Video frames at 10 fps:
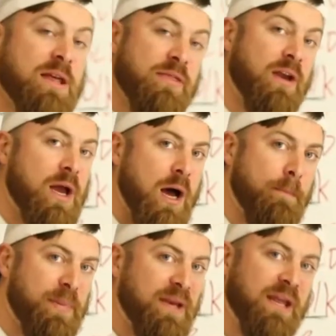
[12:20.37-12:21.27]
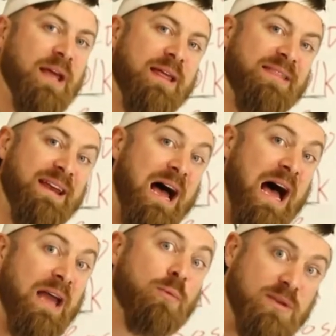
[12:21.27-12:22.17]
the company that
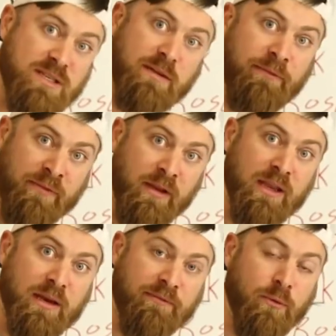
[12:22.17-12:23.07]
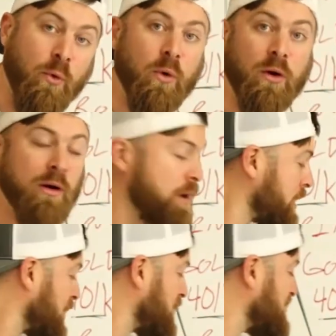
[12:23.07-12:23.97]
I was an affiliate for,
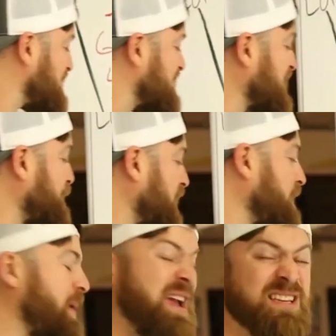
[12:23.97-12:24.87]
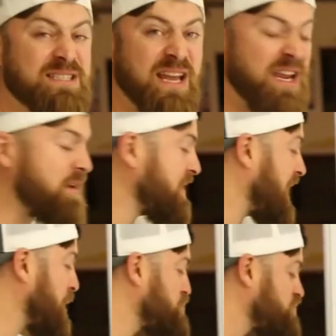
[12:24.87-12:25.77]
simply by saying
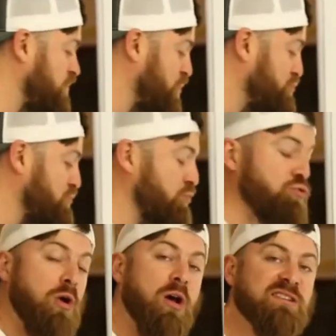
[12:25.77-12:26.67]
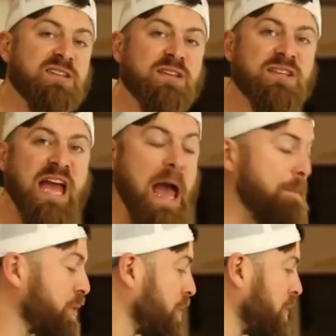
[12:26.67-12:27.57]
that Rosalind Capital,